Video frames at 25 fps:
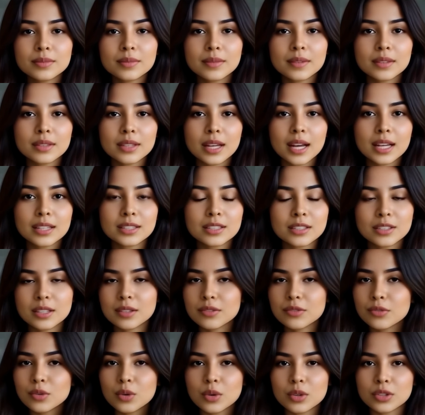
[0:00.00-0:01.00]
That's the
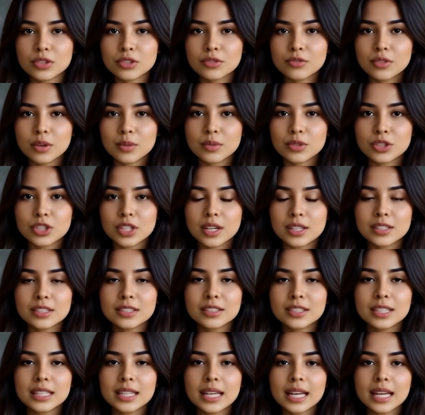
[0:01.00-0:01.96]
force from just the